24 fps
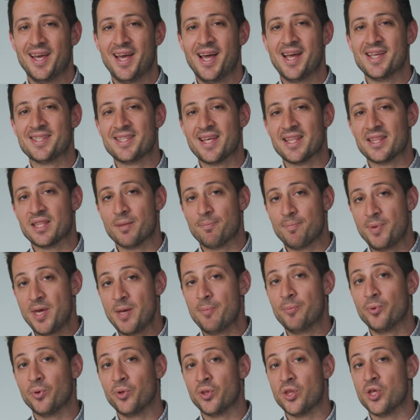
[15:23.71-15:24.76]
is that the
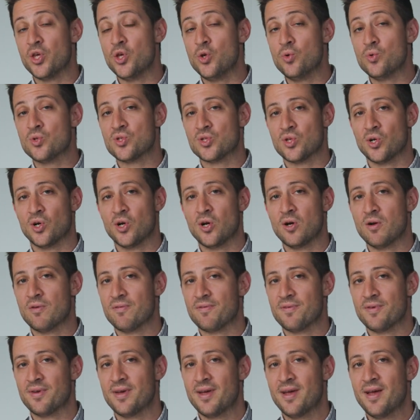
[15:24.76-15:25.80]
people that you
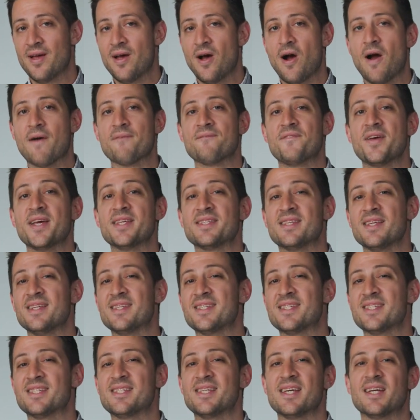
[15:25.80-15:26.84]
serve are facing
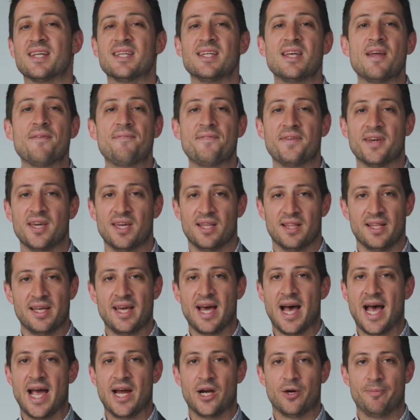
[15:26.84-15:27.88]
significantly
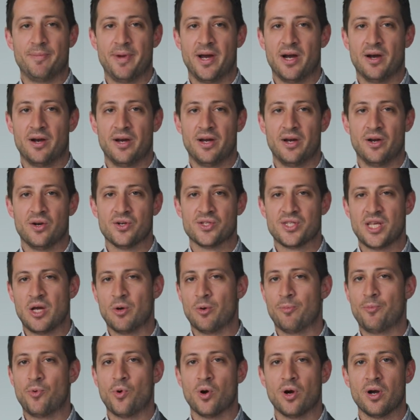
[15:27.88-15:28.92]
higher barriers. They
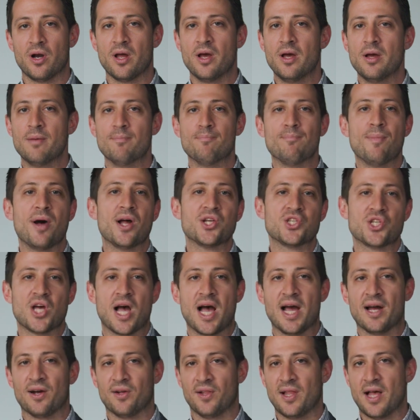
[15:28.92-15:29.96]
report much
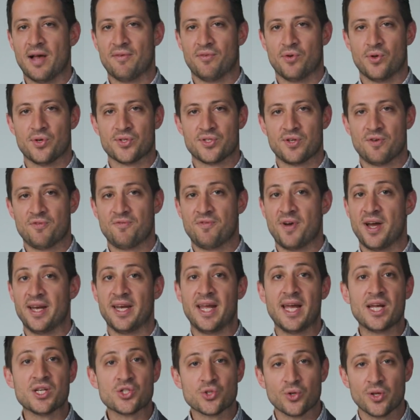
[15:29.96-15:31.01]
higher levels of
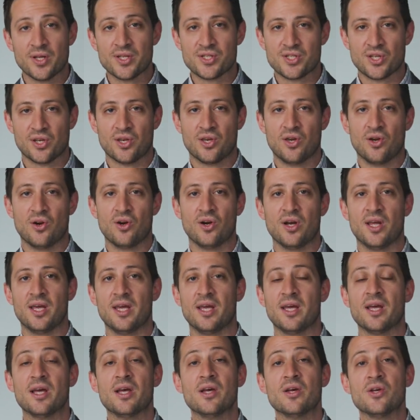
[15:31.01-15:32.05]
financial
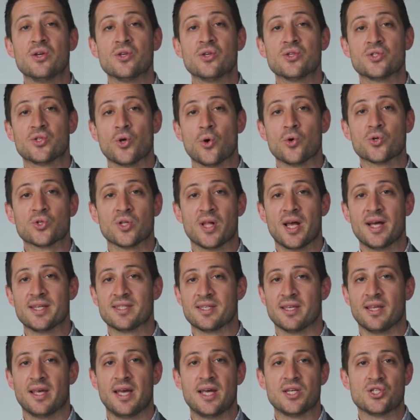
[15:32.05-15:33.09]
insecurity, social
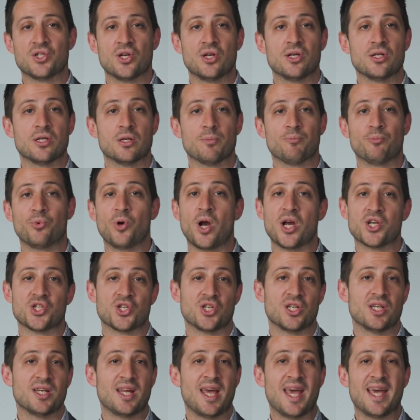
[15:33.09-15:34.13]
isolation,
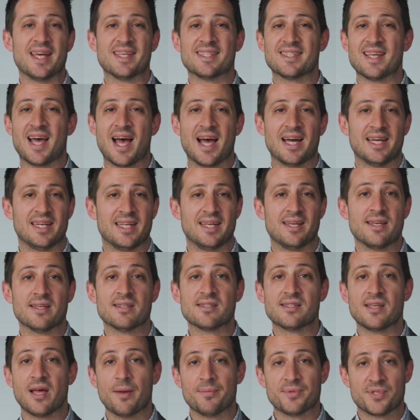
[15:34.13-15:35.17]
depression, anxiety,
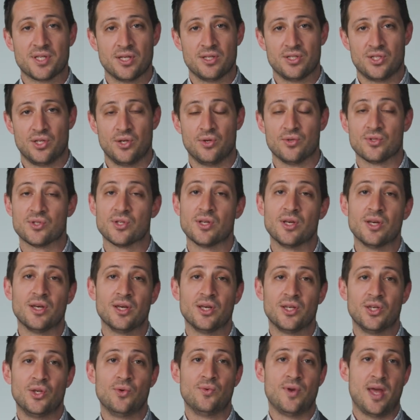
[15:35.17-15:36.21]
substance use,
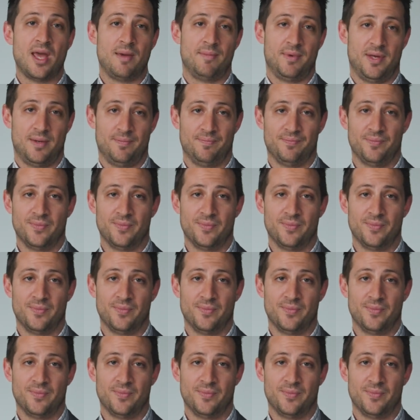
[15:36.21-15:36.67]
you name it.